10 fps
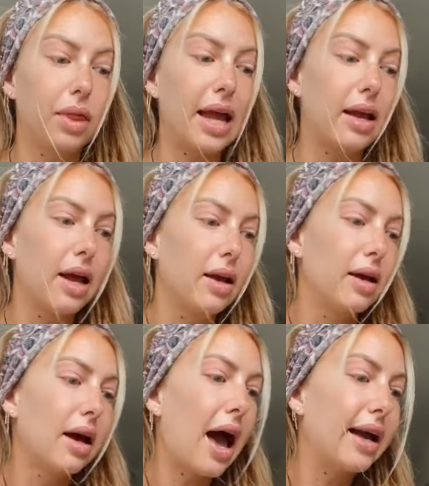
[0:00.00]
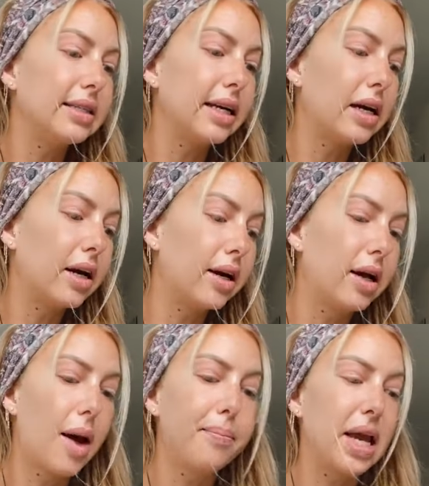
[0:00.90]
like, I did
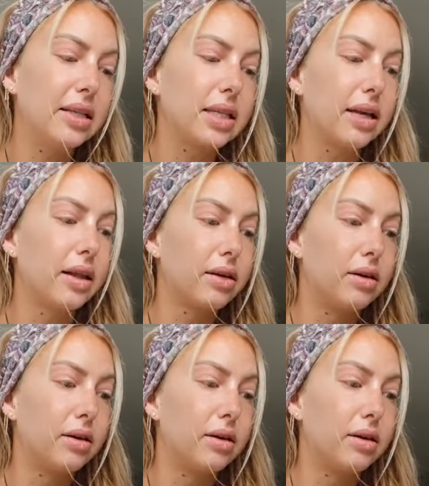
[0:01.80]
an amazing